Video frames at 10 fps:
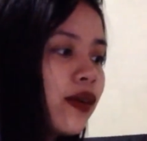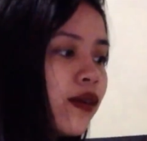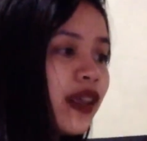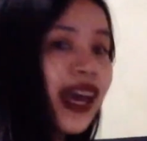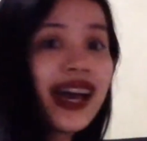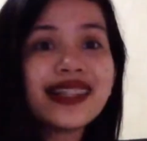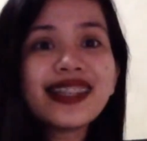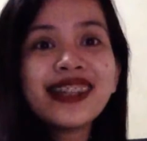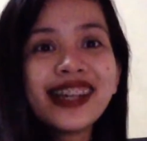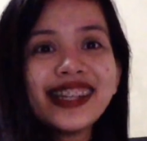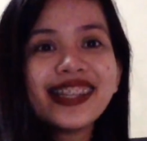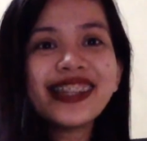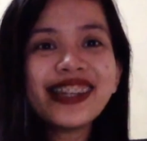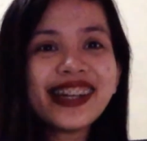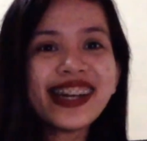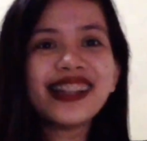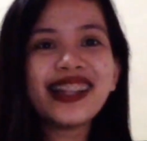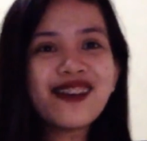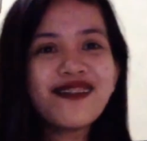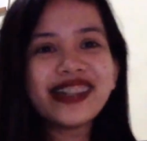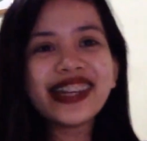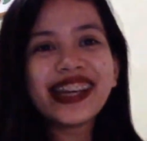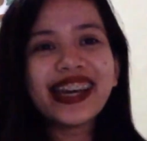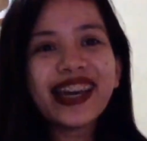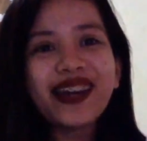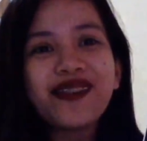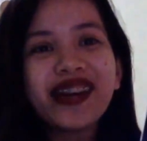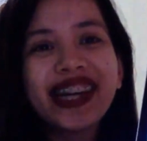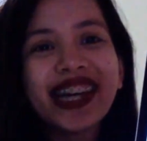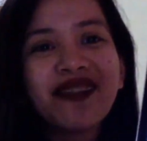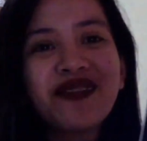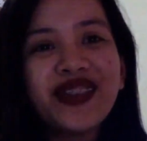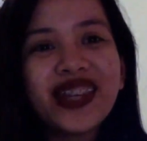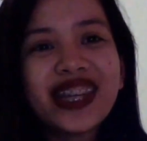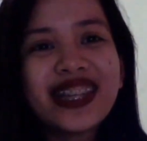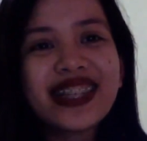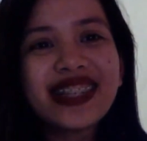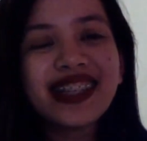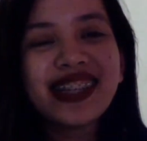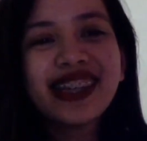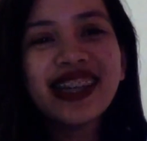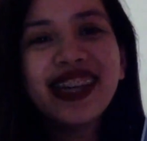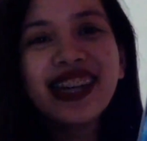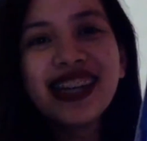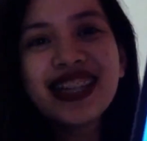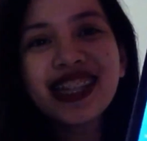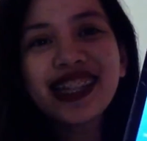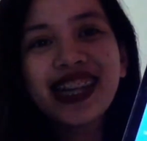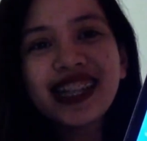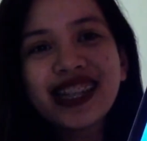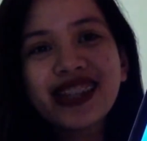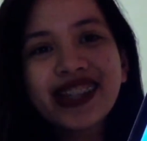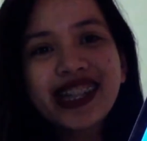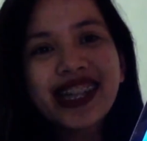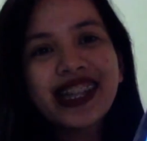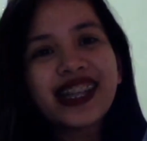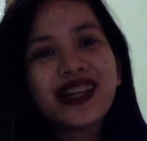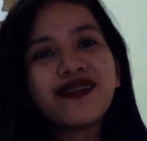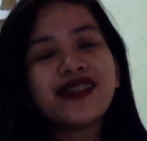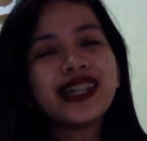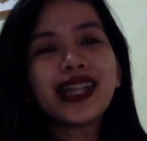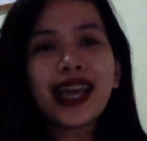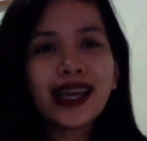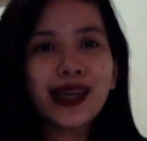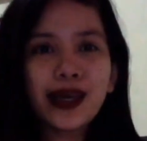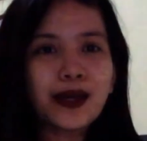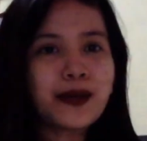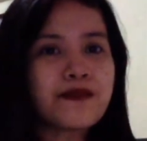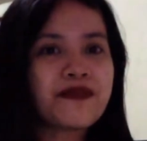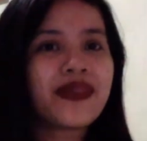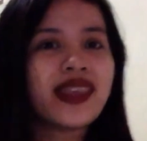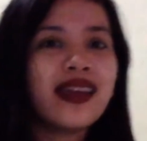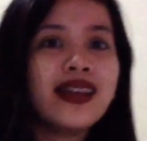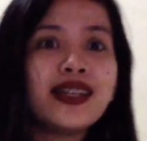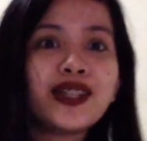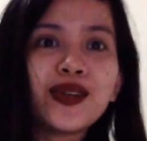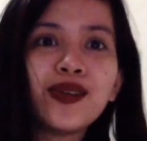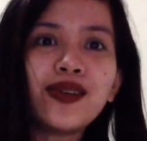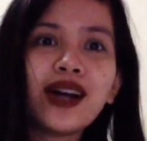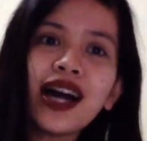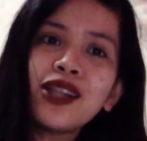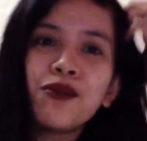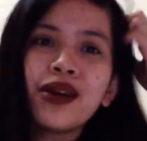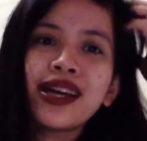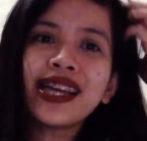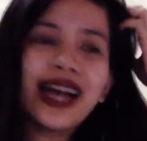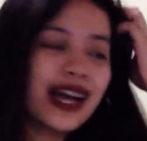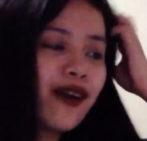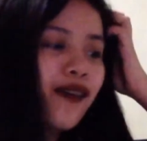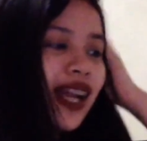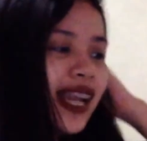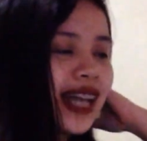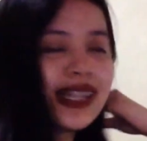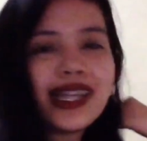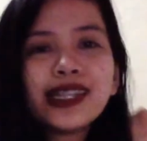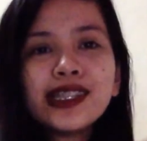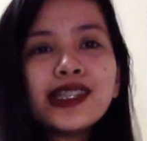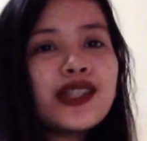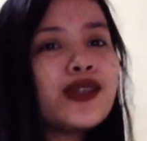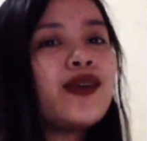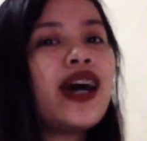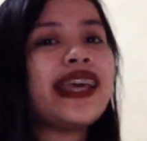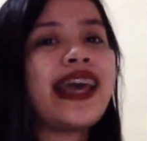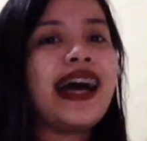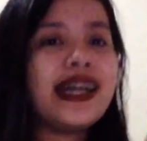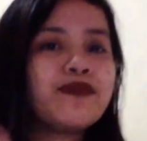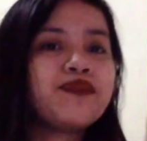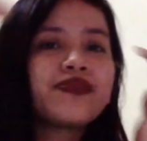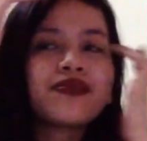Oh yeah, it's already 3:11 AM. Ayan, if you can see, it's already 3:11 PM. So, ano bang ginagawa natin, no? So, ayan.